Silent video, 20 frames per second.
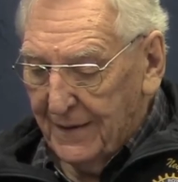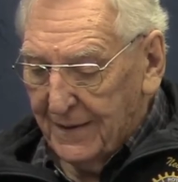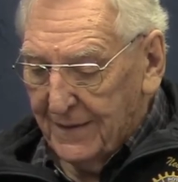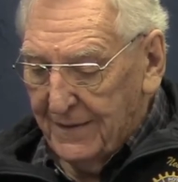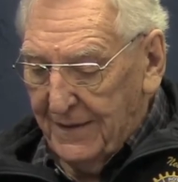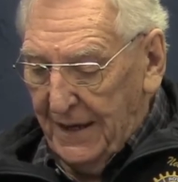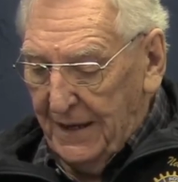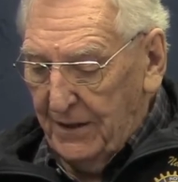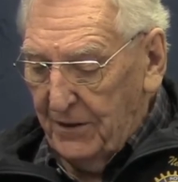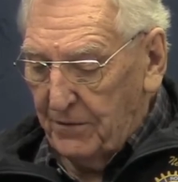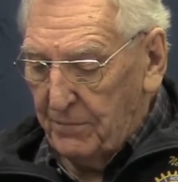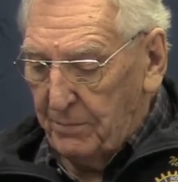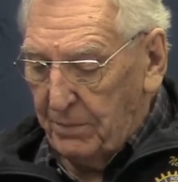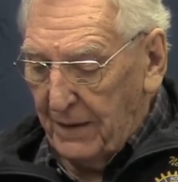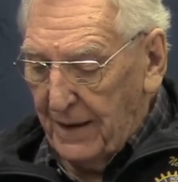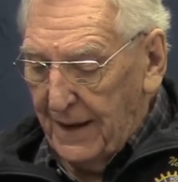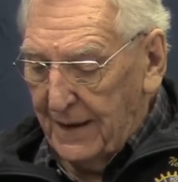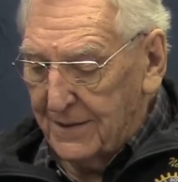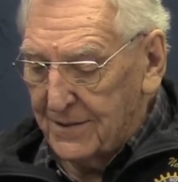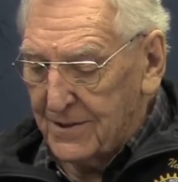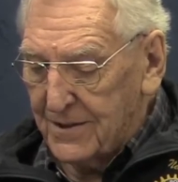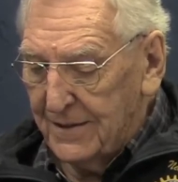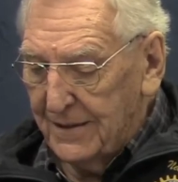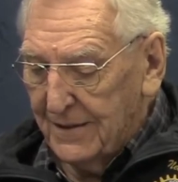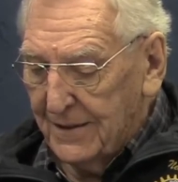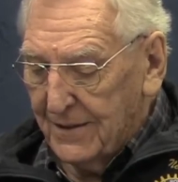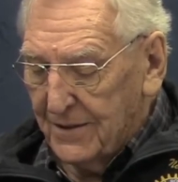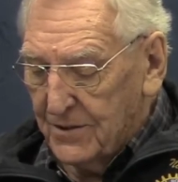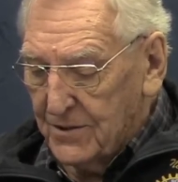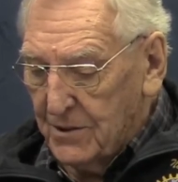Native plants
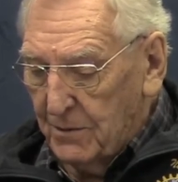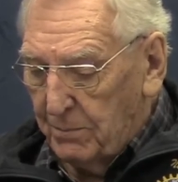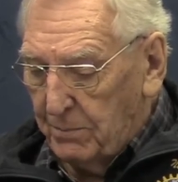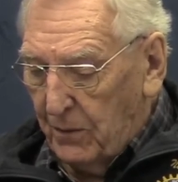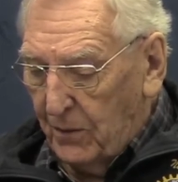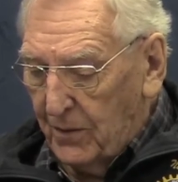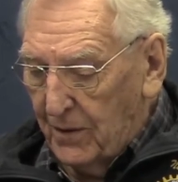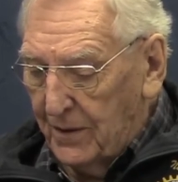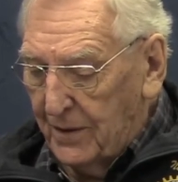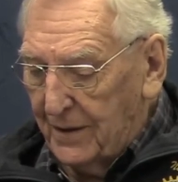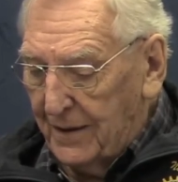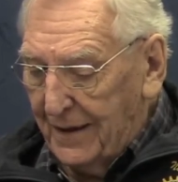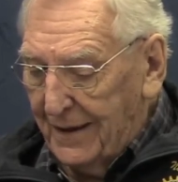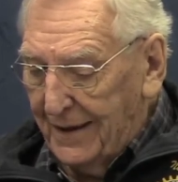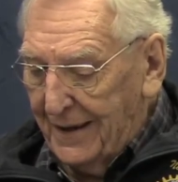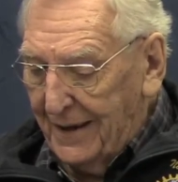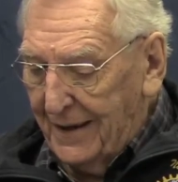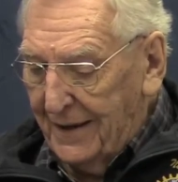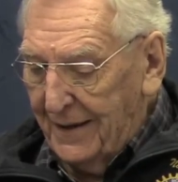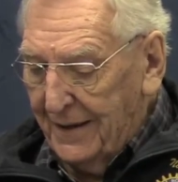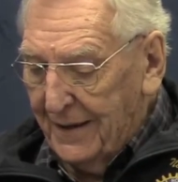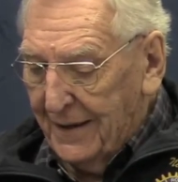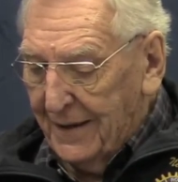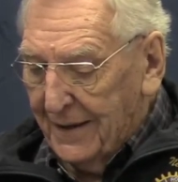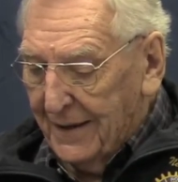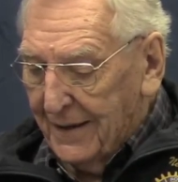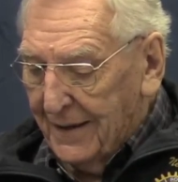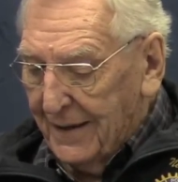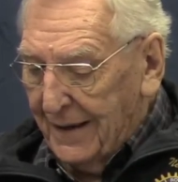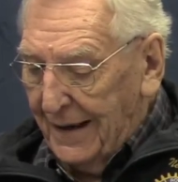support a
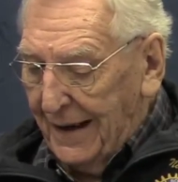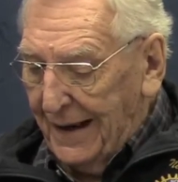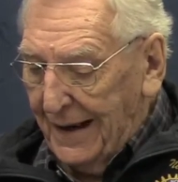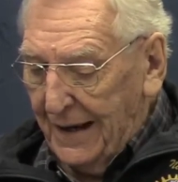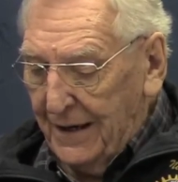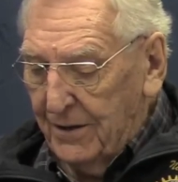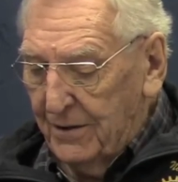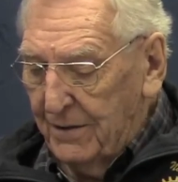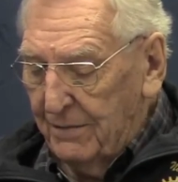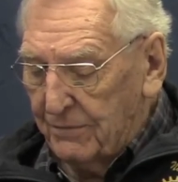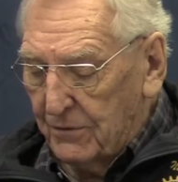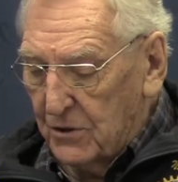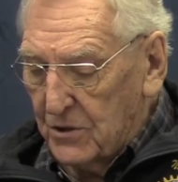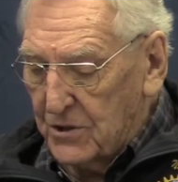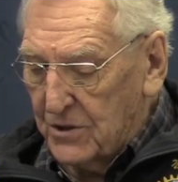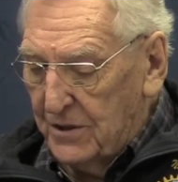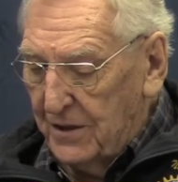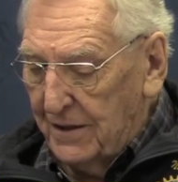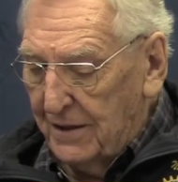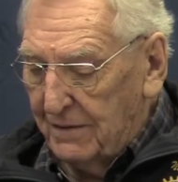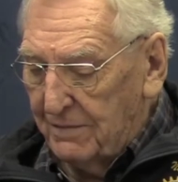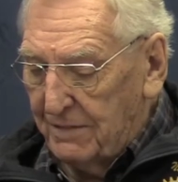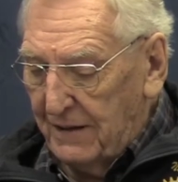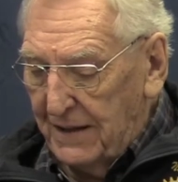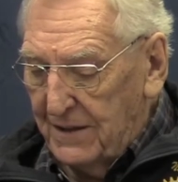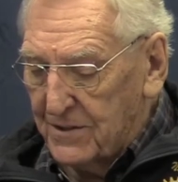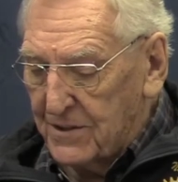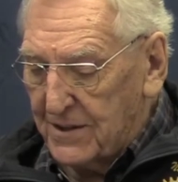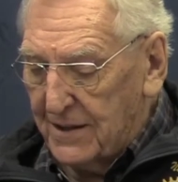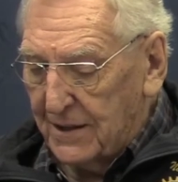higher diversity of
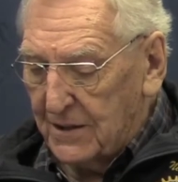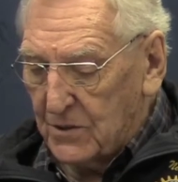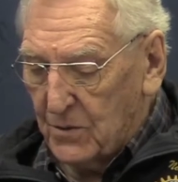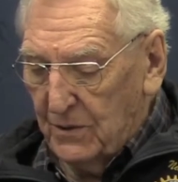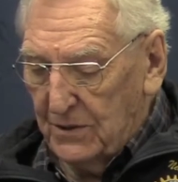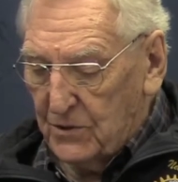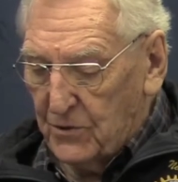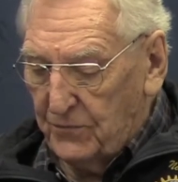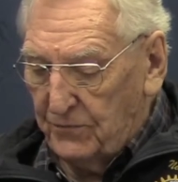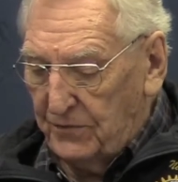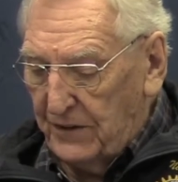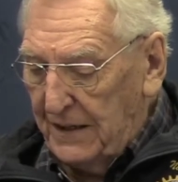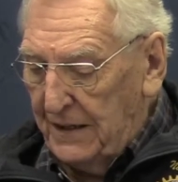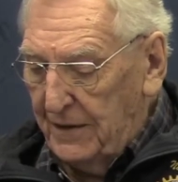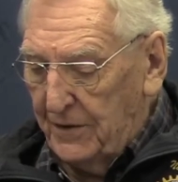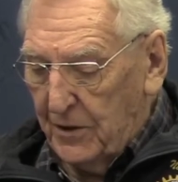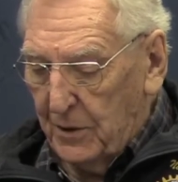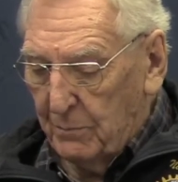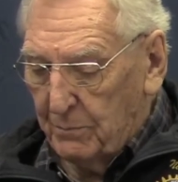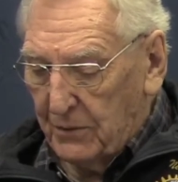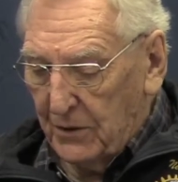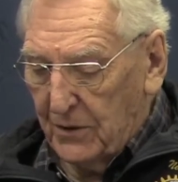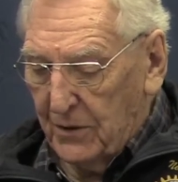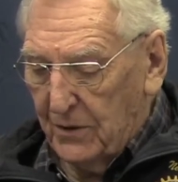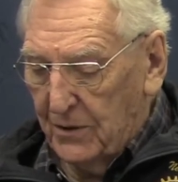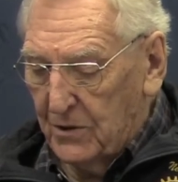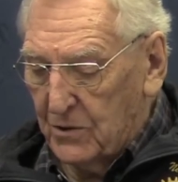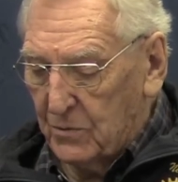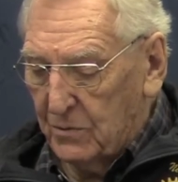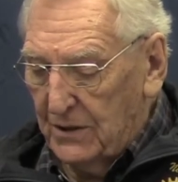insects which feed the
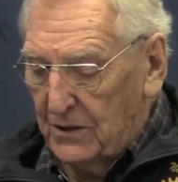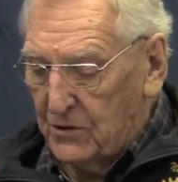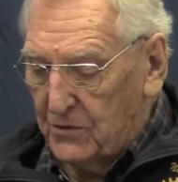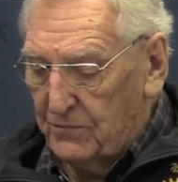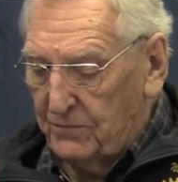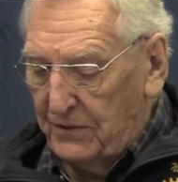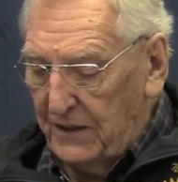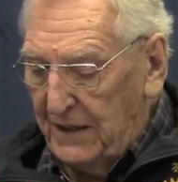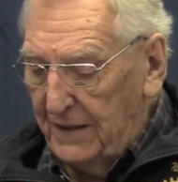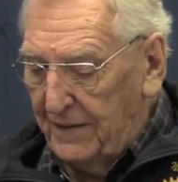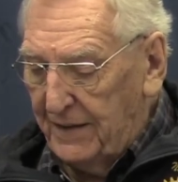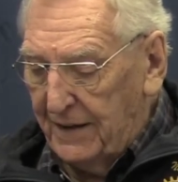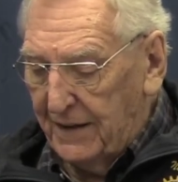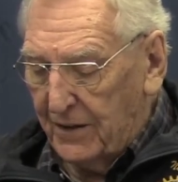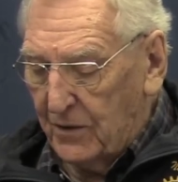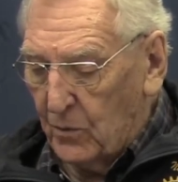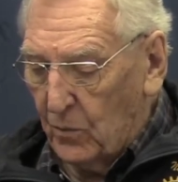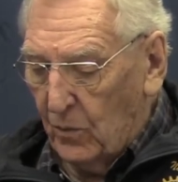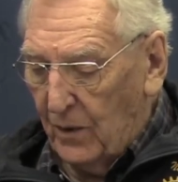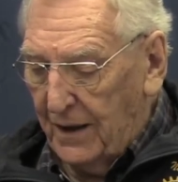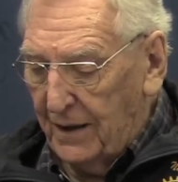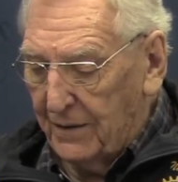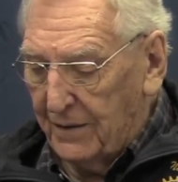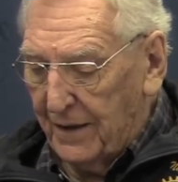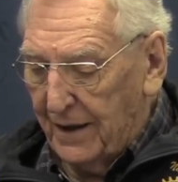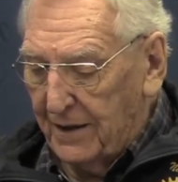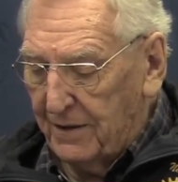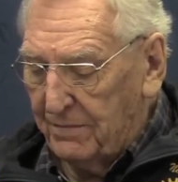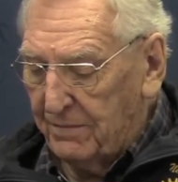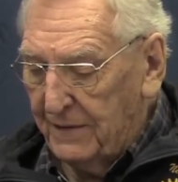birds, which feed the other
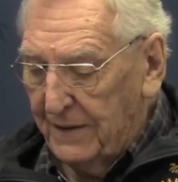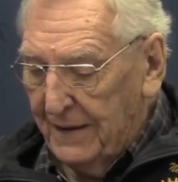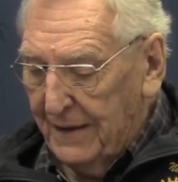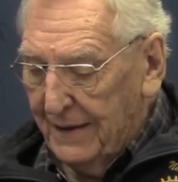wildlife.